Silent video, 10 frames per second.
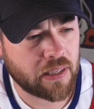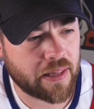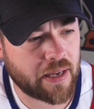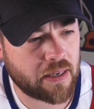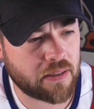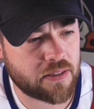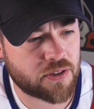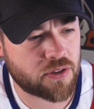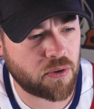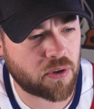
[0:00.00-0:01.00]
That is
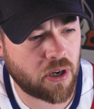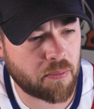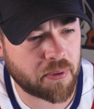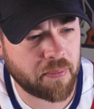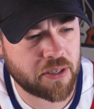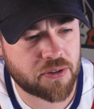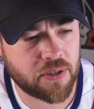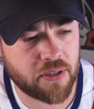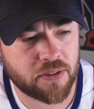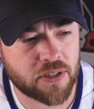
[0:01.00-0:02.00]
so
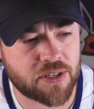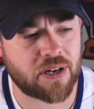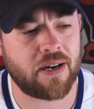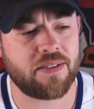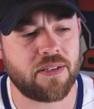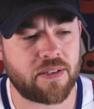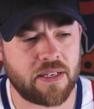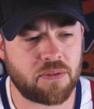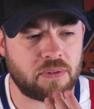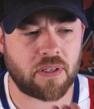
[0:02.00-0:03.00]
complimentary. Just ties in
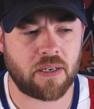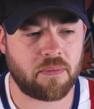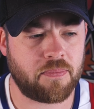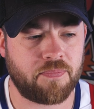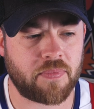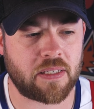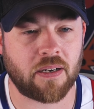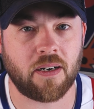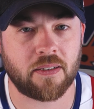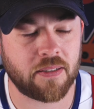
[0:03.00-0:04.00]
nice with that
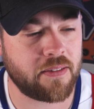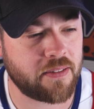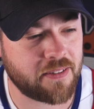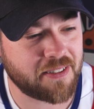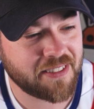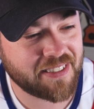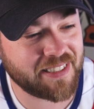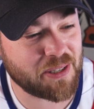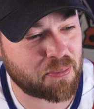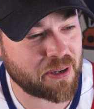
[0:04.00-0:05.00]
tongue in the
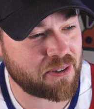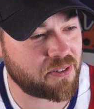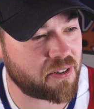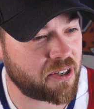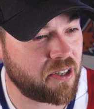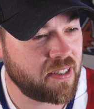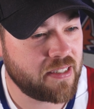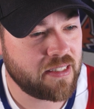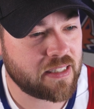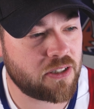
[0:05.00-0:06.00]
Predator there.
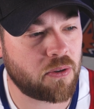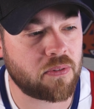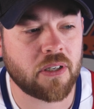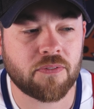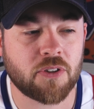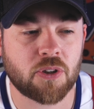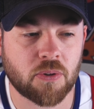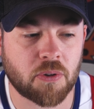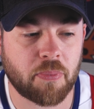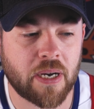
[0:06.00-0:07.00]
Don't love the
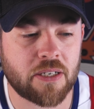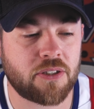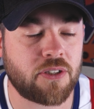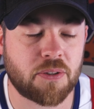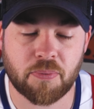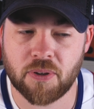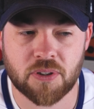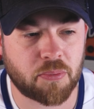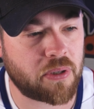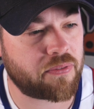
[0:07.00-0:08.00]
shoulder patch. Just
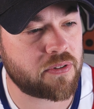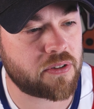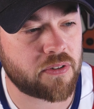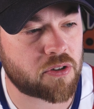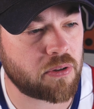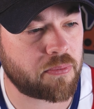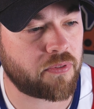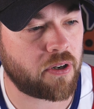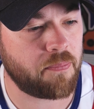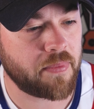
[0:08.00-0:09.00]
personal preference of the script
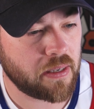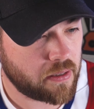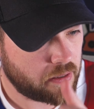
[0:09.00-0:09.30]
font.